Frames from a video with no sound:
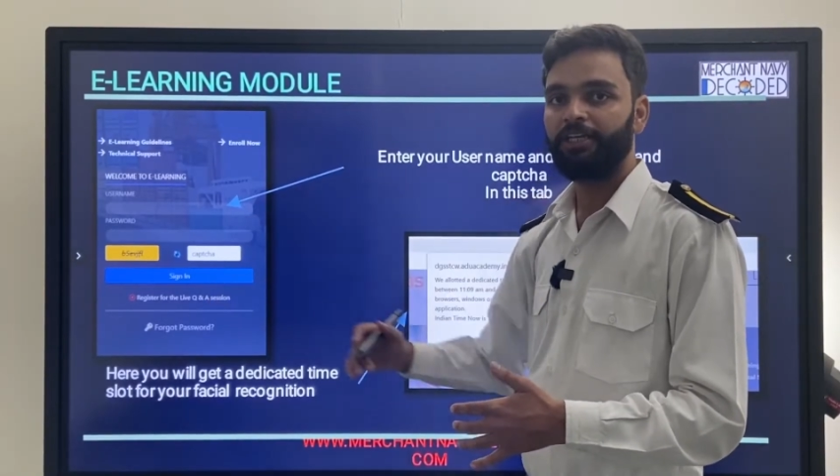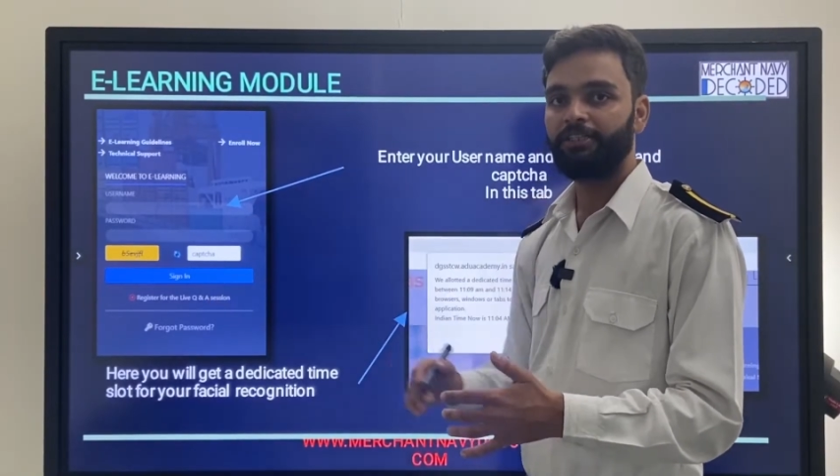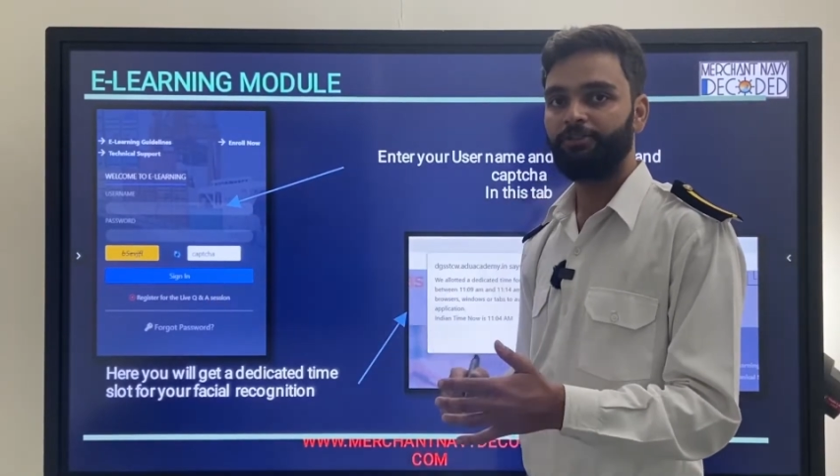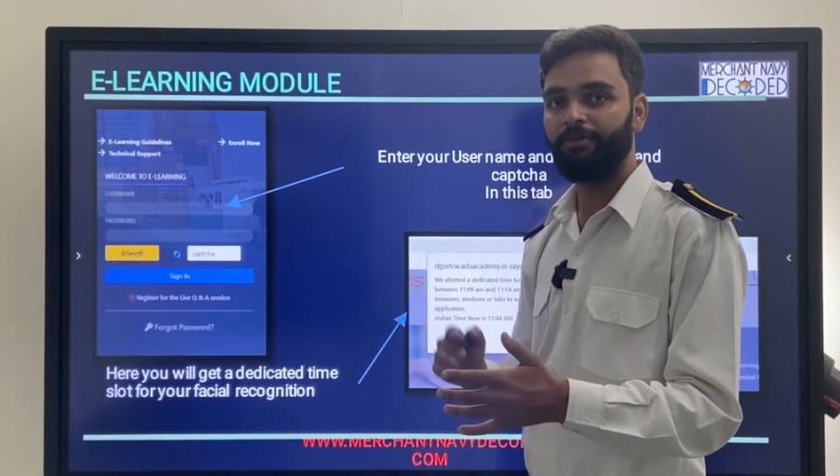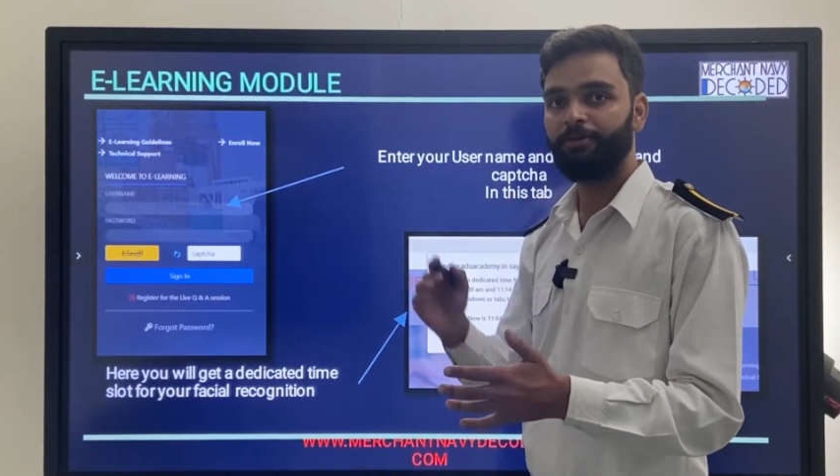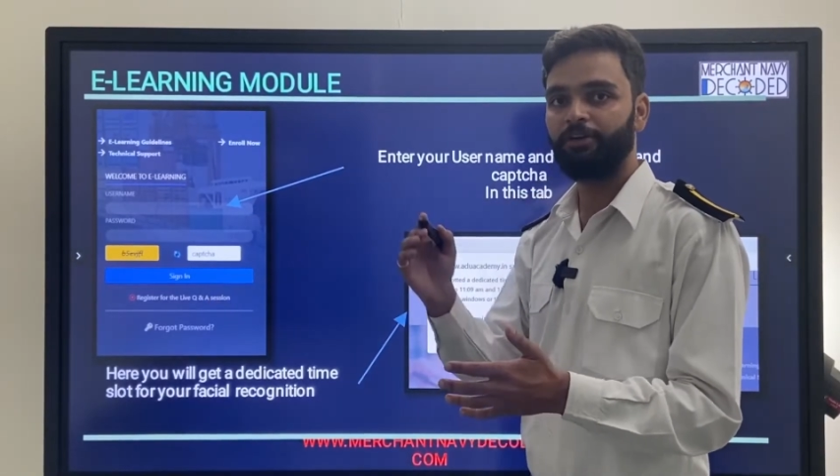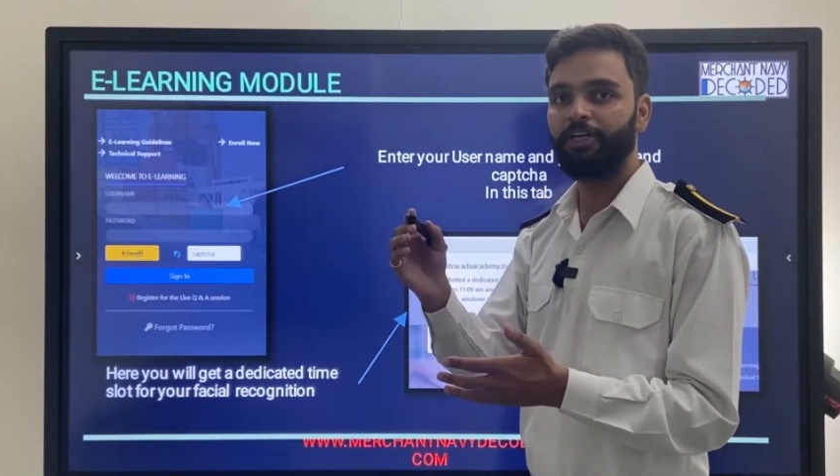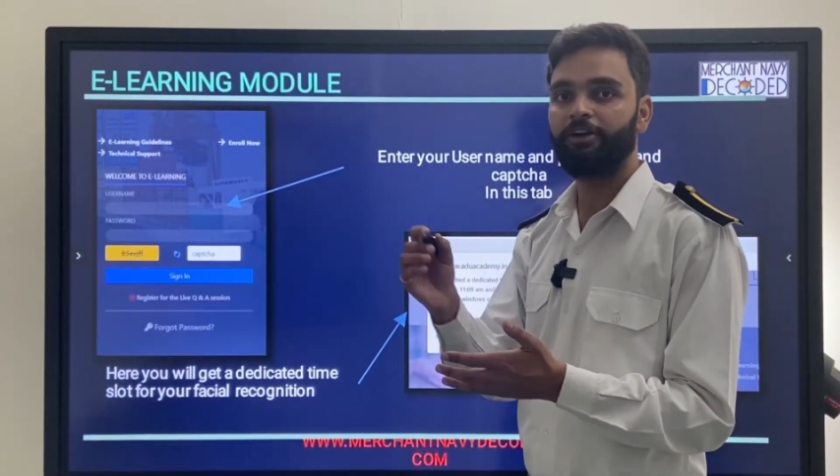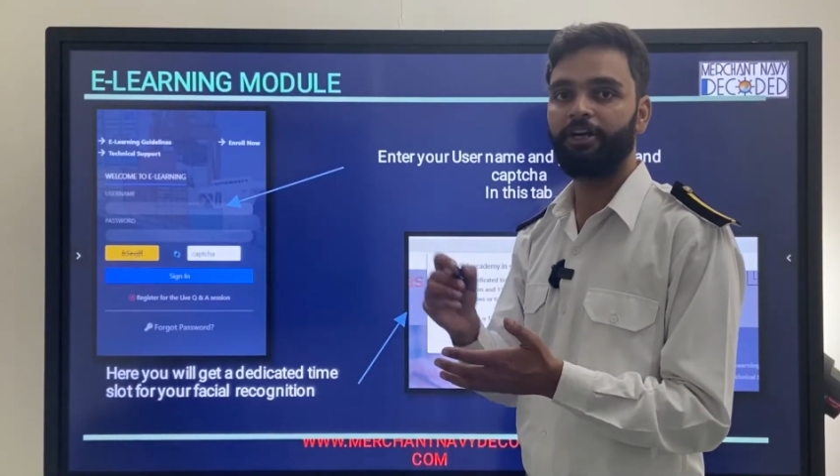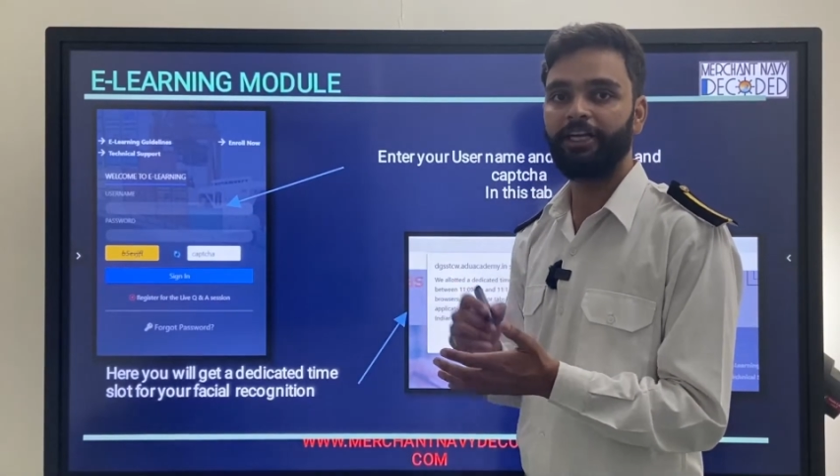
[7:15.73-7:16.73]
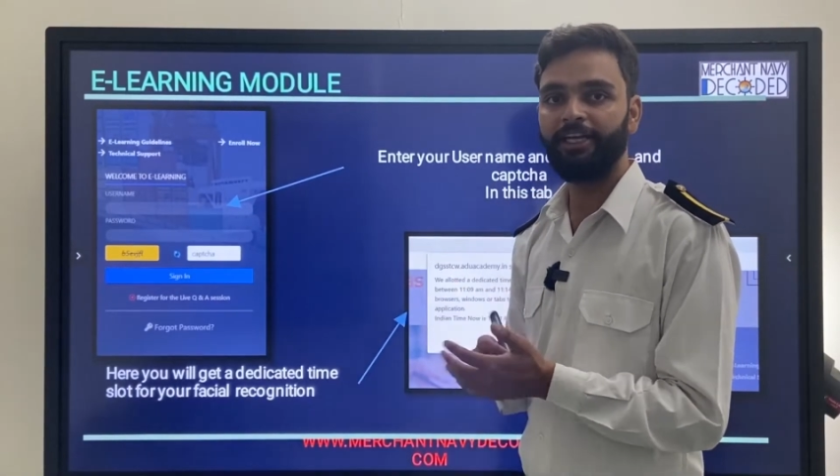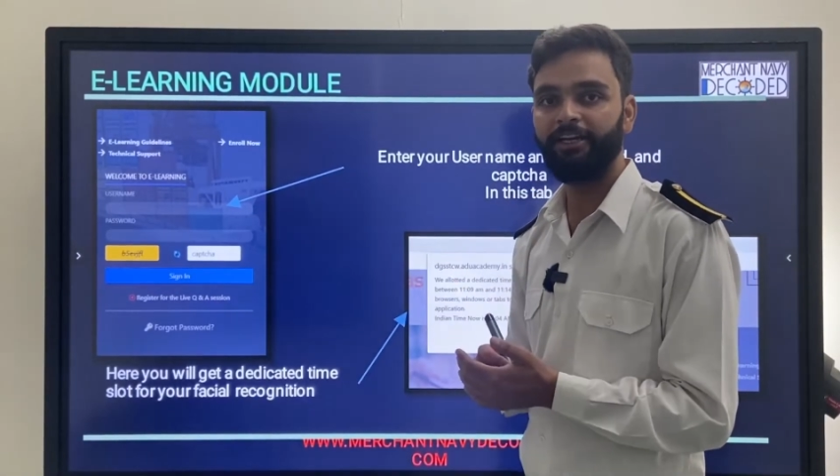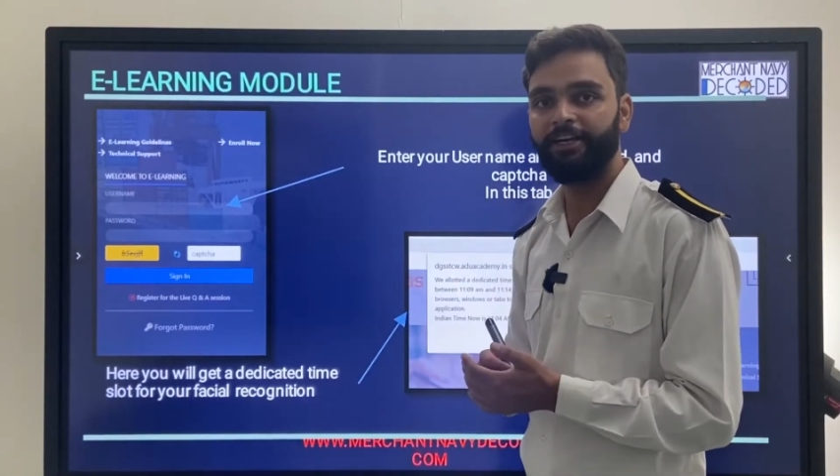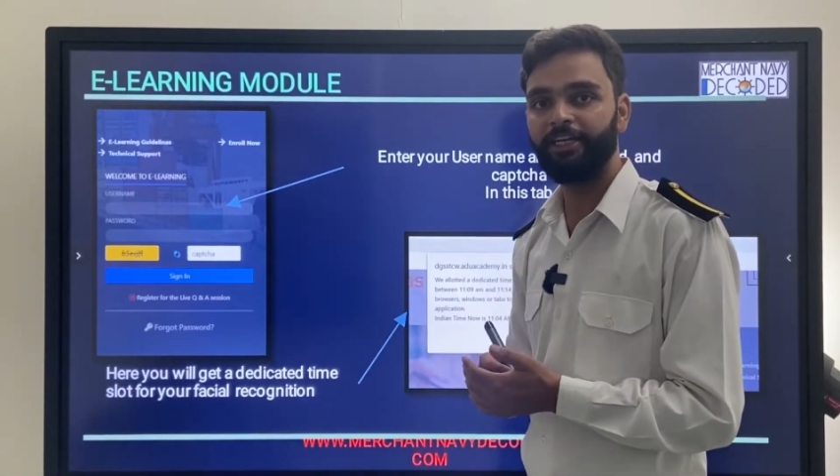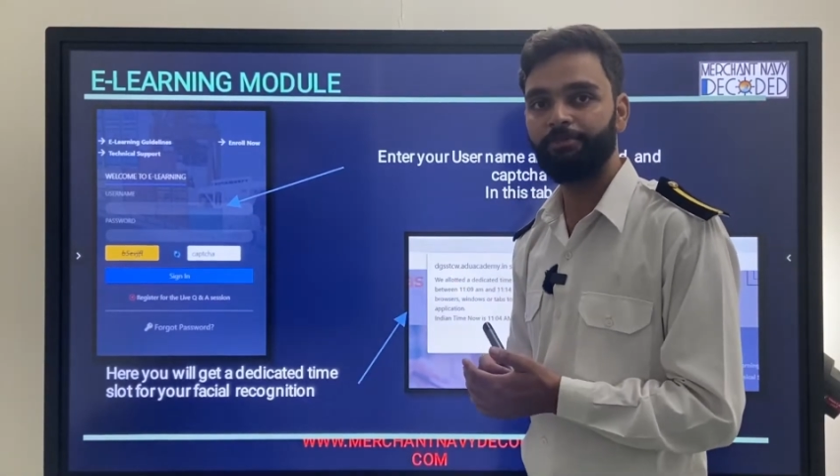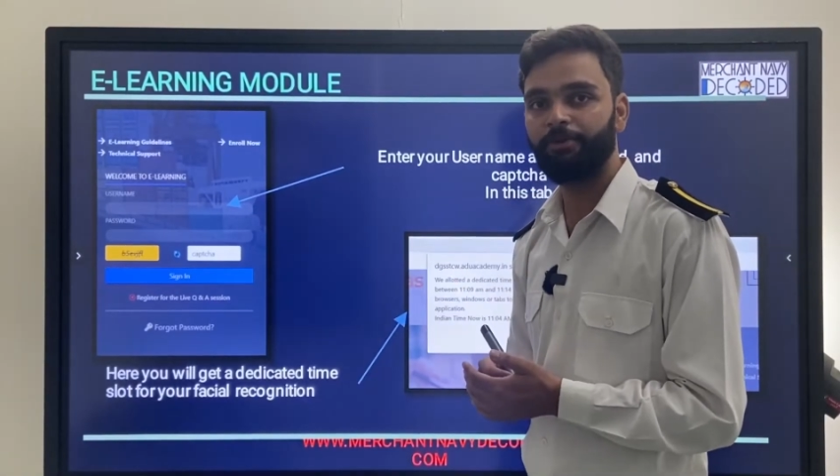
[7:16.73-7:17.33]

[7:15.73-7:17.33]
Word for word: You have to click on e-learning